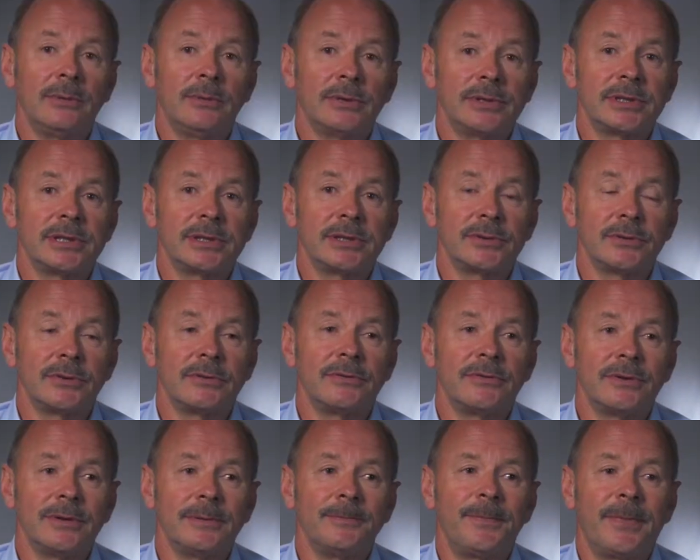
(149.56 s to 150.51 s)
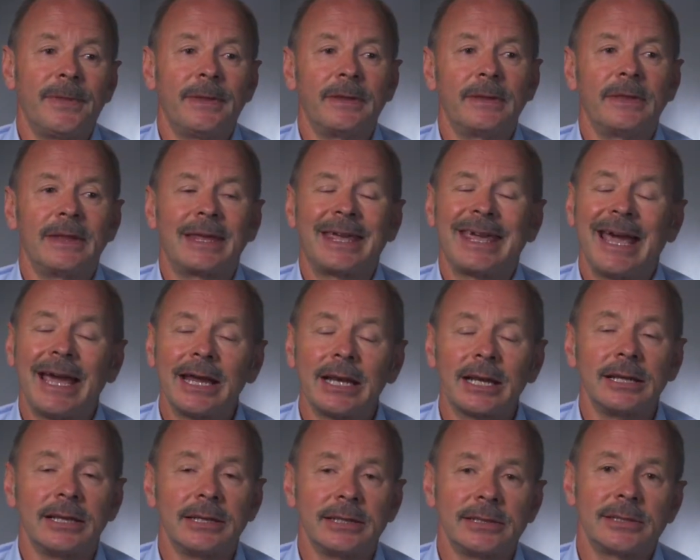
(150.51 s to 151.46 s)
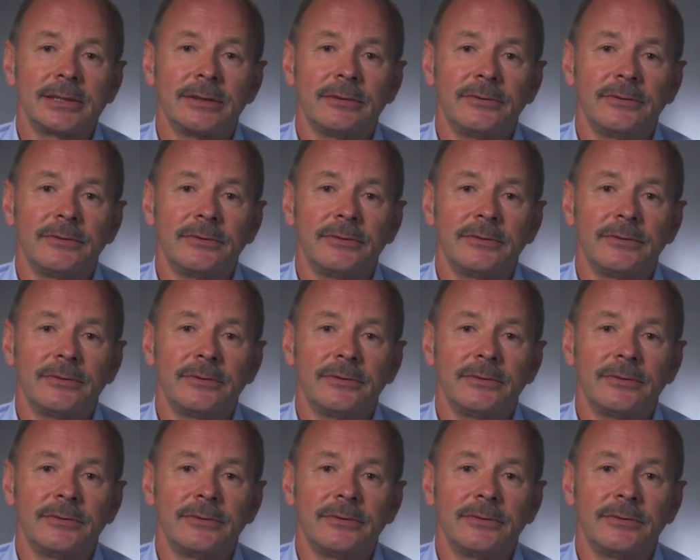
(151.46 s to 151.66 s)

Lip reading: was the sort of the catalyst